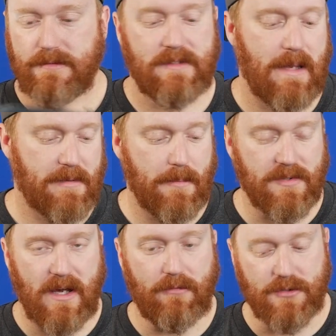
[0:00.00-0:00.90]
Top comes
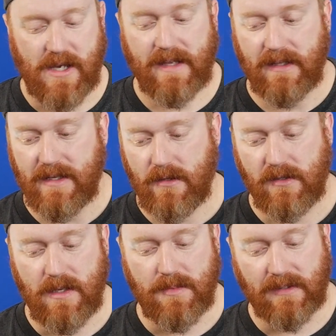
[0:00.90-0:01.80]
off, which I like. You can
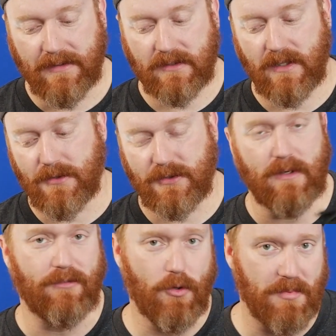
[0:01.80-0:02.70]
keep the lid closed. You
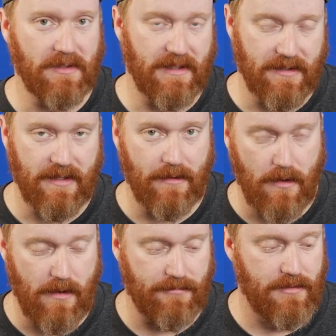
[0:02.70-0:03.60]
don't have to open the lid to get it
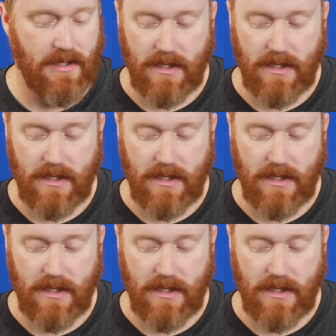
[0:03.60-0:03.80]
off.